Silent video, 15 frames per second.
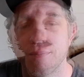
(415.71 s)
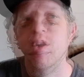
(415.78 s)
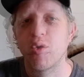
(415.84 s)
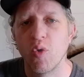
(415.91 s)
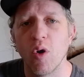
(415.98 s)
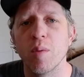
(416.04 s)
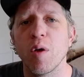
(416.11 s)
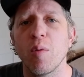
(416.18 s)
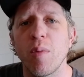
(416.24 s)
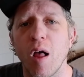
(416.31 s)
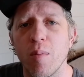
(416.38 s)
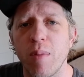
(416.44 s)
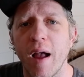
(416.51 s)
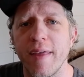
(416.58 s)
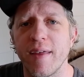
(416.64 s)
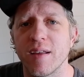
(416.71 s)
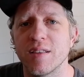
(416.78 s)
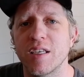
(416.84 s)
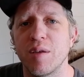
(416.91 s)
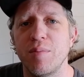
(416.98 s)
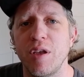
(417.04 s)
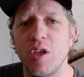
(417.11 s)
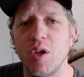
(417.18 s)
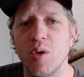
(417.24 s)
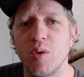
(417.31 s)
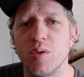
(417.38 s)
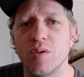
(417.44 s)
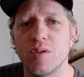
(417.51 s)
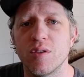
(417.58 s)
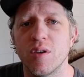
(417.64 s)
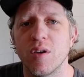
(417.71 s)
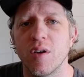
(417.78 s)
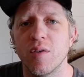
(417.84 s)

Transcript: Normal ball pythons can be used